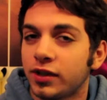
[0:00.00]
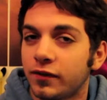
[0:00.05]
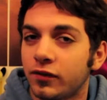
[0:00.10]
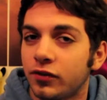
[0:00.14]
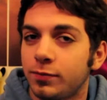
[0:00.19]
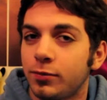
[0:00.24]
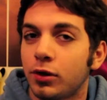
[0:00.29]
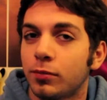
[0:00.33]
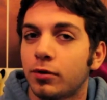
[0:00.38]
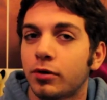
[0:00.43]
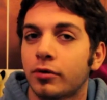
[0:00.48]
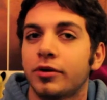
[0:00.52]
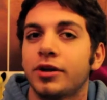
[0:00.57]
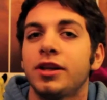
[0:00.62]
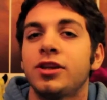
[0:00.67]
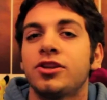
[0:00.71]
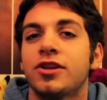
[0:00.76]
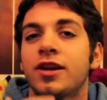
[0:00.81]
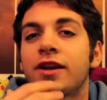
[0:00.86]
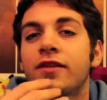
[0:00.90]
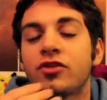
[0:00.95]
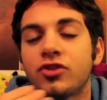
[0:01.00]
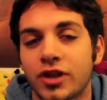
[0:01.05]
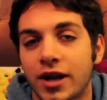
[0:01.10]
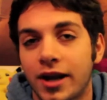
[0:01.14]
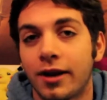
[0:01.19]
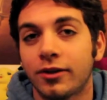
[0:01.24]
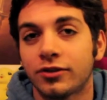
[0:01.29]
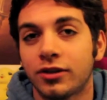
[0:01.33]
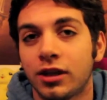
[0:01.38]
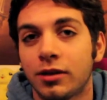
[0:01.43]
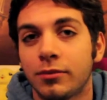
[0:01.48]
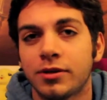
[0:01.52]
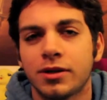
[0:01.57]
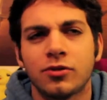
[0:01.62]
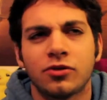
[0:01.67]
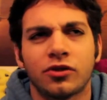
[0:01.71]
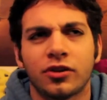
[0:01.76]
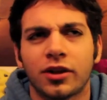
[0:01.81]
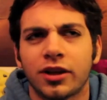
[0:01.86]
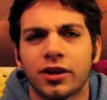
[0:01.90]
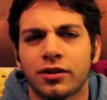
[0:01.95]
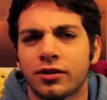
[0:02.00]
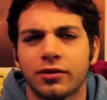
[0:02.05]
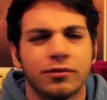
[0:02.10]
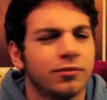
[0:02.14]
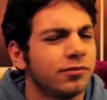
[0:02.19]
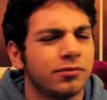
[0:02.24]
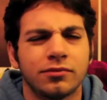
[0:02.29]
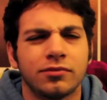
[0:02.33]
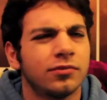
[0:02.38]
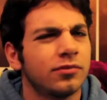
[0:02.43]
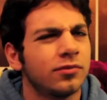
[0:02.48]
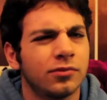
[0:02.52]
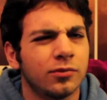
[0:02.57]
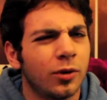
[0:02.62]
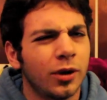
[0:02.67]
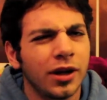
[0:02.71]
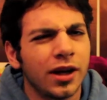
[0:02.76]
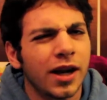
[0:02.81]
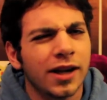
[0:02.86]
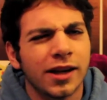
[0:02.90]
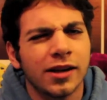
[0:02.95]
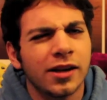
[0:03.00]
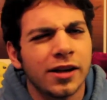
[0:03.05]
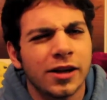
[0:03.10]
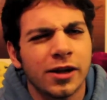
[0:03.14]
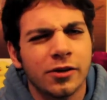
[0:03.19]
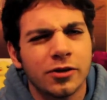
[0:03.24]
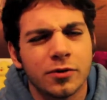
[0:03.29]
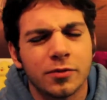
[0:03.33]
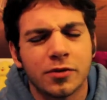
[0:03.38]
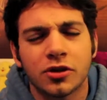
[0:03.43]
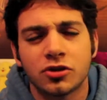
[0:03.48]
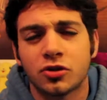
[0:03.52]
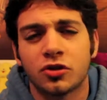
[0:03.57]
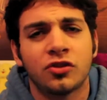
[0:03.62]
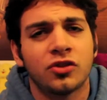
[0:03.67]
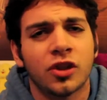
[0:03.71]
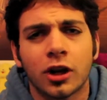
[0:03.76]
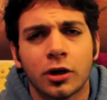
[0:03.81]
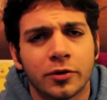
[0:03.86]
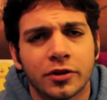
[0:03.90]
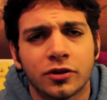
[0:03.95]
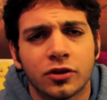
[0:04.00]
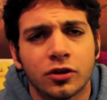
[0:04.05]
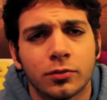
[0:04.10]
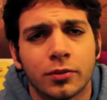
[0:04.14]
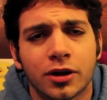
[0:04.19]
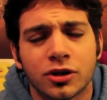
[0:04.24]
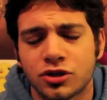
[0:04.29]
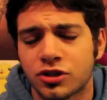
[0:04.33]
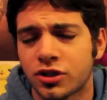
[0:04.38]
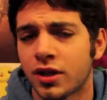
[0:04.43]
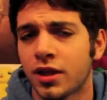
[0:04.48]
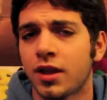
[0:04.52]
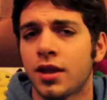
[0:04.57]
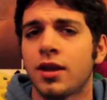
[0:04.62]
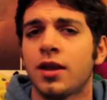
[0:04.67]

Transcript: Steven Spielberg when he gave a shout out to him, and he was like, "What? I didn't hear you because you're stuttering too much."